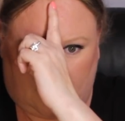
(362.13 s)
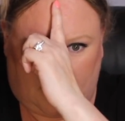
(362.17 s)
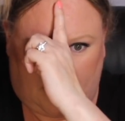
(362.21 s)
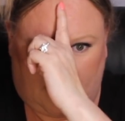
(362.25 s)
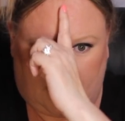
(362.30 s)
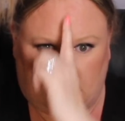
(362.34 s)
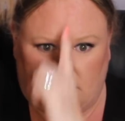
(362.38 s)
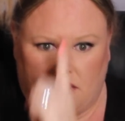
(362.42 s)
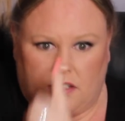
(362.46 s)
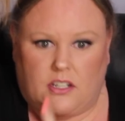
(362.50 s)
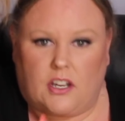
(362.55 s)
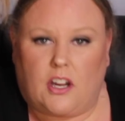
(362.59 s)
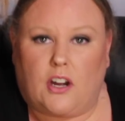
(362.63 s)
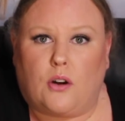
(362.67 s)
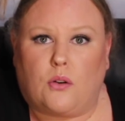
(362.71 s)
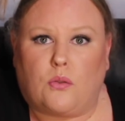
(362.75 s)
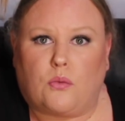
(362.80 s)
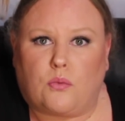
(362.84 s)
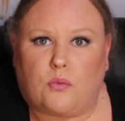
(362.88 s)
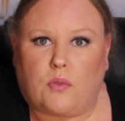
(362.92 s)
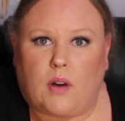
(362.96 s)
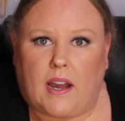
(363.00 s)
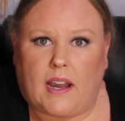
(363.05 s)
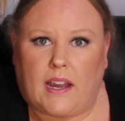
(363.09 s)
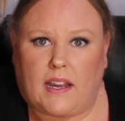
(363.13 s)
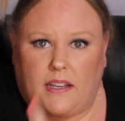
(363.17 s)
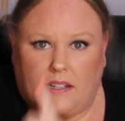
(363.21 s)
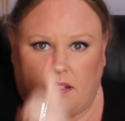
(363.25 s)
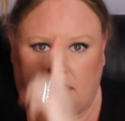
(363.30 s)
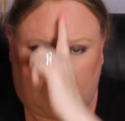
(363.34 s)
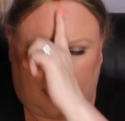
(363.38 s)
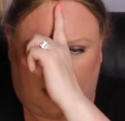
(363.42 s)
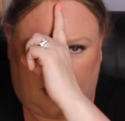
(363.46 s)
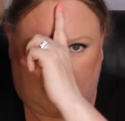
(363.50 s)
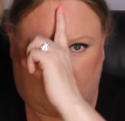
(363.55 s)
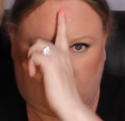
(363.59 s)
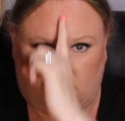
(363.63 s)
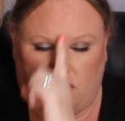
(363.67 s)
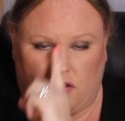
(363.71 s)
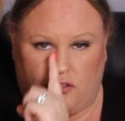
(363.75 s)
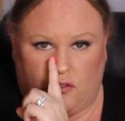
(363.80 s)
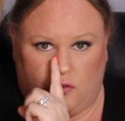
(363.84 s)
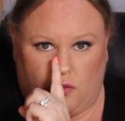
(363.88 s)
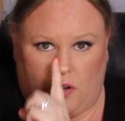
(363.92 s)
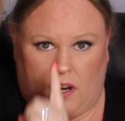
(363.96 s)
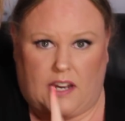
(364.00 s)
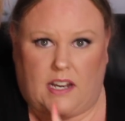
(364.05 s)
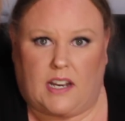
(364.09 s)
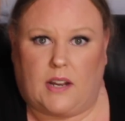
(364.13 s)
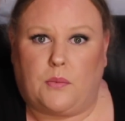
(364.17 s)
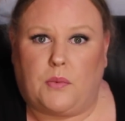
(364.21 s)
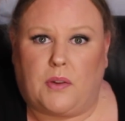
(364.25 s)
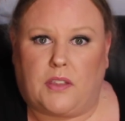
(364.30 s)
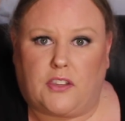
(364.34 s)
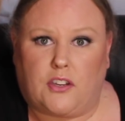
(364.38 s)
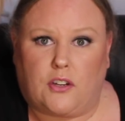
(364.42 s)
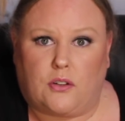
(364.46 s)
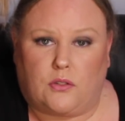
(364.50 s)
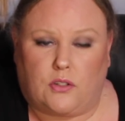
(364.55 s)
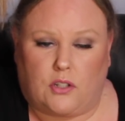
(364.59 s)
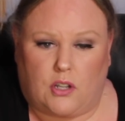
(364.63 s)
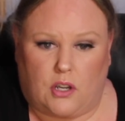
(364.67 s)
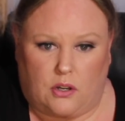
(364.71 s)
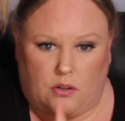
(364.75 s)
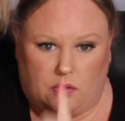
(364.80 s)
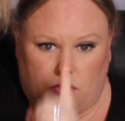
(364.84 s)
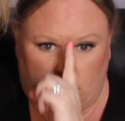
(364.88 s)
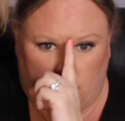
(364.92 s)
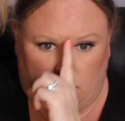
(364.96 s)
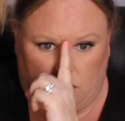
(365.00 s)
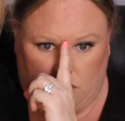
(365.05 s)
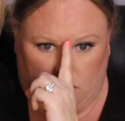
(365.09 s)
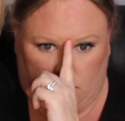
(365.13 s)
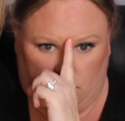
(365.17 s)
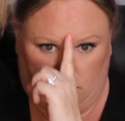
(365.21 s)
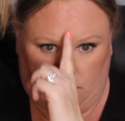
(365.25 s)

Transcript: tie to go right and straight with your nose